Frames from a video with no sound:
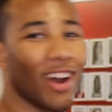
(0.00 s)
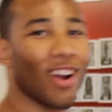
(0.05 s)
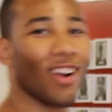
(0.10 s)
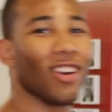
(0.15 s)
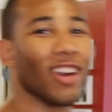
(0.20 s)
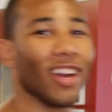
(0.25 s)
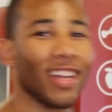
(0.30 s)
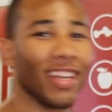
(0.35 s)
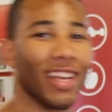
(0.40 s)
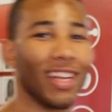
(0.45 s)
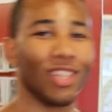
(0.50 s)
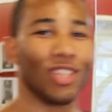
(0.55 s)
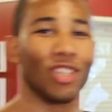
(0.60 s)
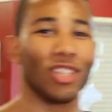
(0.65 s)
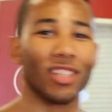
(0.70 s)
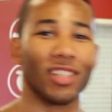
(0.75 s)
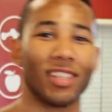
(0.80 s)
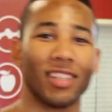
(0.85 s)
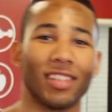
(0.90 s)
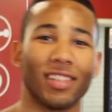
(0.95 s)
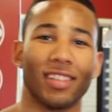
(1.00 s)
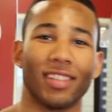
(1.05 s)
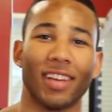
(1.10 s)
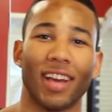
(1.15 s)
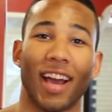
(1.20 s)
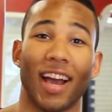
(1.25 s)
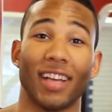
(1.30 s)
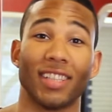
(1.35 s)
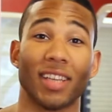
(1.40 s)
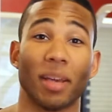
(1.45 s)
Alright, legends.
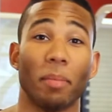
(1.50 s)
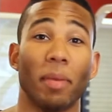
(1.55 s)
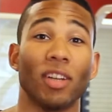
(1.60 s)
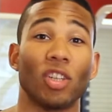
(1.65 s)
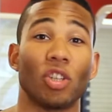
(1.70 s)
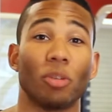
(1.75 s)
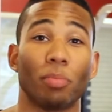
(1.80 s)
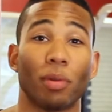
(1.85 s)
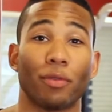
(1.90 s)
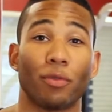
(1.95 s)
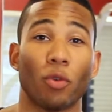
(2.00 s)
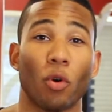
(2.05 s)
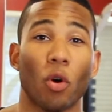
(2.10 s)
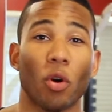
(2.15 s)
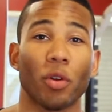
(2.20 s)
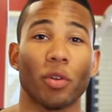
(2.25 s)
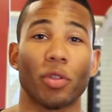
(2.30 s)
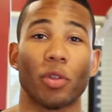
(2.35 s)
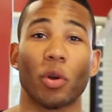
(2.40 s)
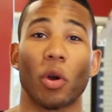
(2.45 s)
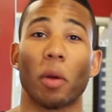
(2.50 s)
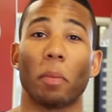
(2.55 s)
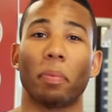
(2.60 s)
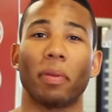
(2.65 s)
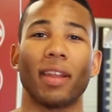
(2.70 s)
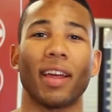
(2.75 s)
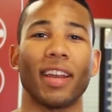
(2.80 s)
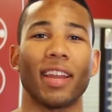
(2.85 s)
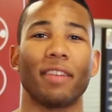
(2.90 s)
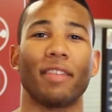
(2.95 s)
As I mentioned before, there are
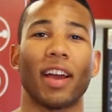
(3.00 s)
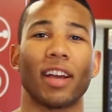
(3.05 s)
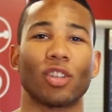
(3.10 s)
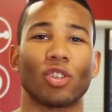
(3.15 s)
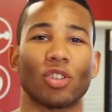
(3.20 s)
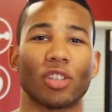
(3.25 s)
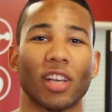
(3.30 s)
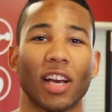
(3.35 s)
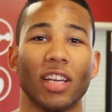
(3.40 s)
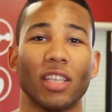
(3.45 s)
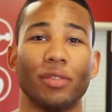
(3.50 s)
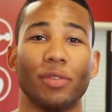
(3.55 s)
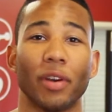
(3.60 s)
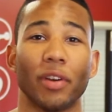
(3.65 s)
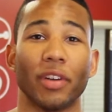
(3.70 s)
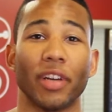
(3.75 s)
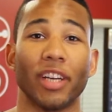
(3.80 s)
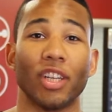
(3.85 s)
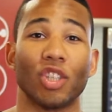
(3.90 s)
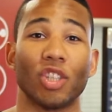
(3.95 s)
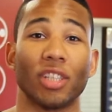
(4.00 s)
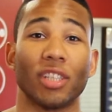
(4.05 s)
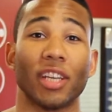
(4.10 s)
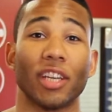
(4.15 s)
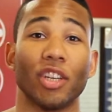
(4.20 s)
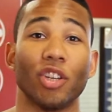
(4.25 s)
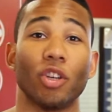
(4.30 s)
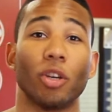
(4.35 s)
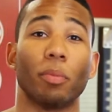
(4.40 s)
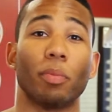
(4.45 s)
plenty of exercise variations
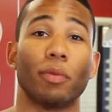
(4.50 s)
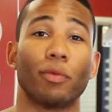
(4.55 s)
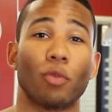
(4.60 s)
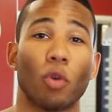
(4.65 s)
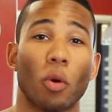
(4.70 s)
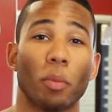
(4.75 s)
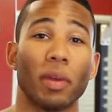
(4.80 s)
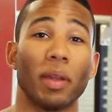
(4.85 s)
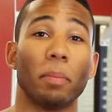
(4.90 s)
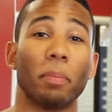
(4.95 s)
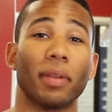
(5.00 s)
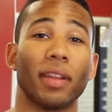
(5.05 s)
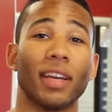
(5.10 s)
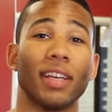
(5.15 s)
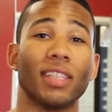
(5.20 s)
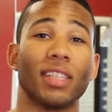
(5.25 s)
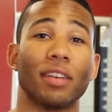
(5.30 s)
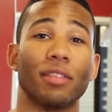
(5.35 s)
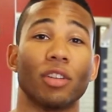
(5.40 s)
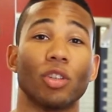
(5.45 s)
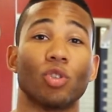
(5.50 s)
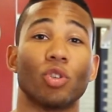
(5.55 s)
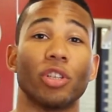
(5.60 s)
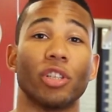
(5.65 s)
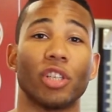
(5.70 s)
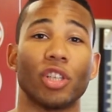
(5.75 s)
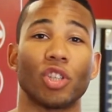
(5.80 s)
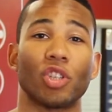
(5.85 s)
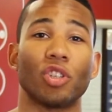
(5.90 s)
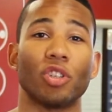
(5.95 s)
that you can perform in place of the
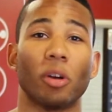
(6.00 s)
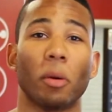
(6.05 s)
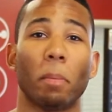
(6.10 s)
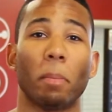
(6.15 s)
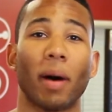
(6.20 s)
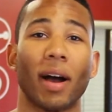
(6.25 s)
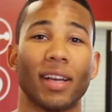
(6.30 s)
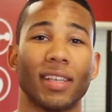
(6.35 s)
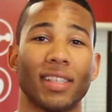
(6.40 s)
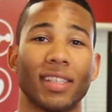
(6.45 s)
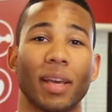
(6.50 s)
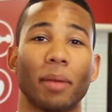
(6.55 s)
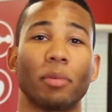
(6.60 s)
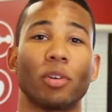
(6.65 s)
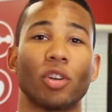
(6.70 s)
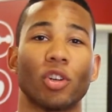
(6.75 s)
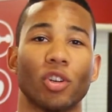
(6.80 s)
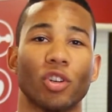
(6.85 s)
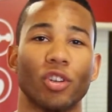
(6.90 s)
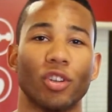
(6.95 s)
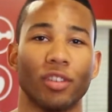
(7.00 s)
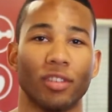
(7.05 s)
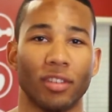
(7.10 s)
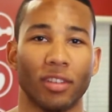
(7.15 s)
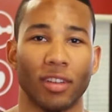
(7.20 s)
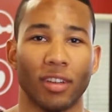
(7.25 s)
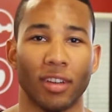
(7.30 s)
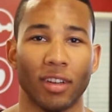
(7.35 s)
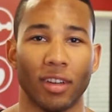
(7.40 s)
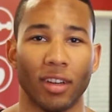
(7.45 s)
traditional bicep curl.
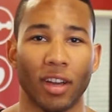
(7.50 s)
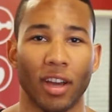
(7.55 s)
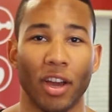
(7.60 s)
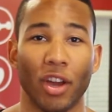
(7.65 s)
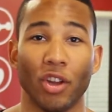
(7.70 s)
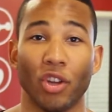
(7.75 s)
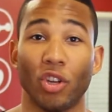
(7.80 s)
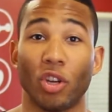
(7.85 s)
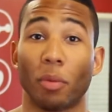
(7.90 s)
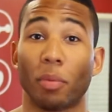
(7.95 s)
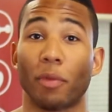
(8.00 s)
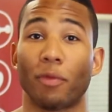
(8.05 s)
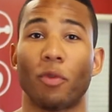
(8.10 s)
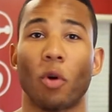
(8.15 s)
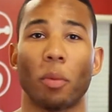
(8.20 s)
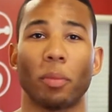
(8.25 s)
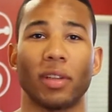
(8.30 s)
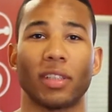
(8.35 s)
You can perform